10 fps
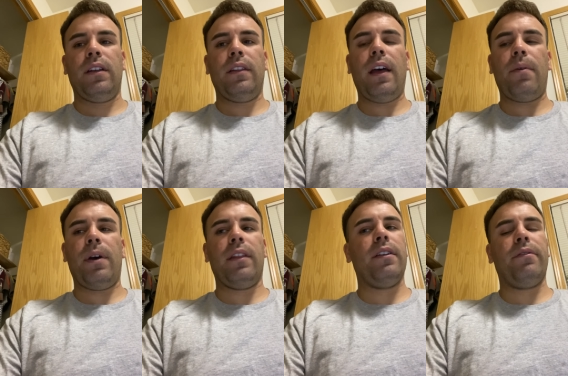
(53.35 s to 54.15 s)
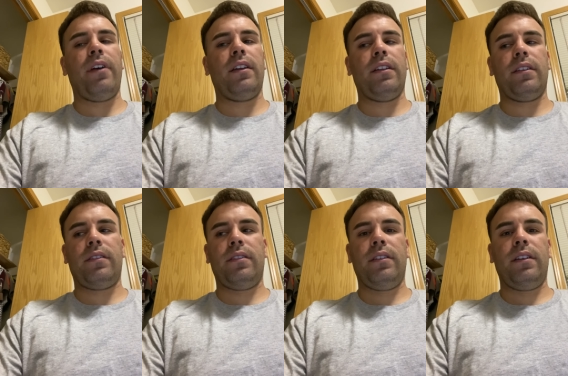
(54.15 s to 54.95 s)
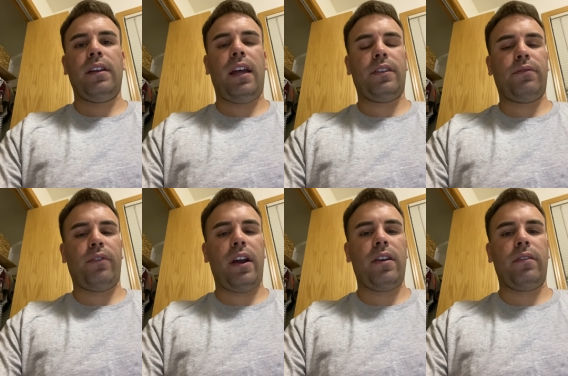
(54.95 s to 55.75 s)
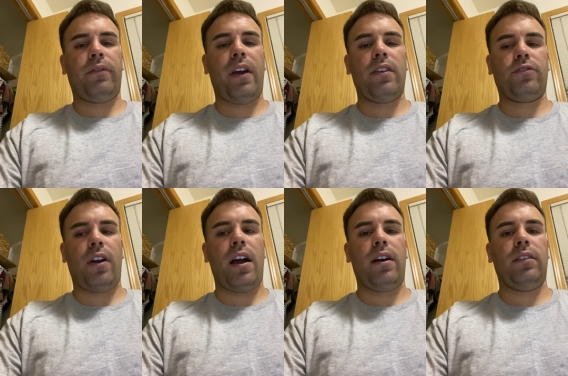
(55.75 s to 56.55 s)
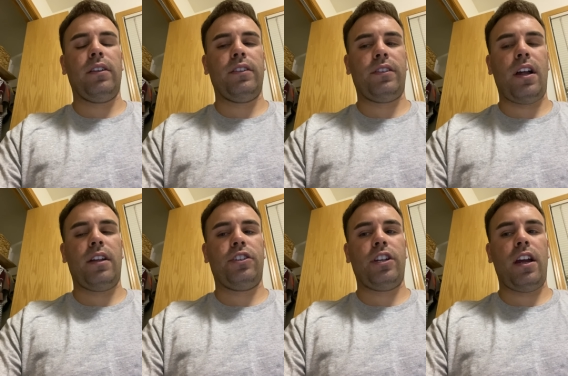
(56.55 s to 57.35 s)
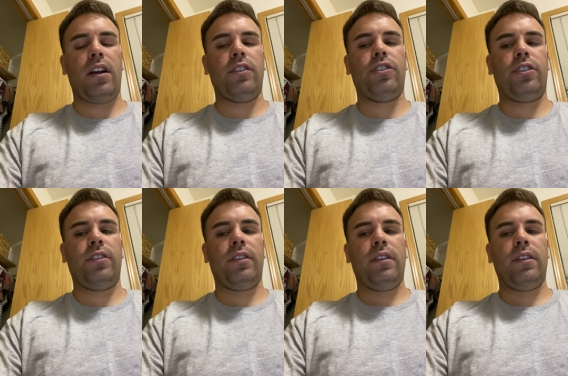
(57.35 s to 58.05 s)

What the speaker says: That way the defendant has a fair trial and is not judged